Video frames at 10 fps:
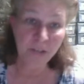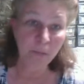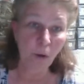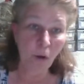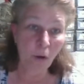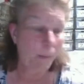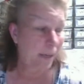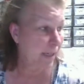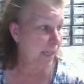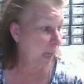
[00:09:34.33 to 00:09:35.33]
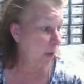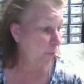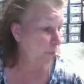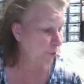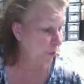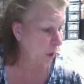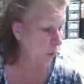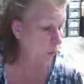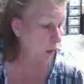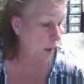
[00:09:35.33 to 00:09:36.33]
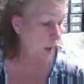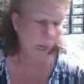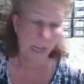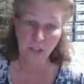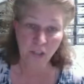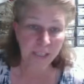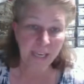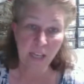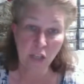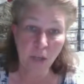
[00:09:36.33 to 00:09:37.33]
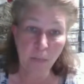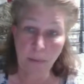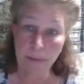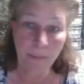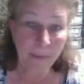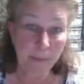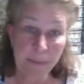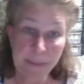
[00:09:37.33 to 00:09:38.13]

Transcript: tomorrow myself, so I'll just catch up. It might be a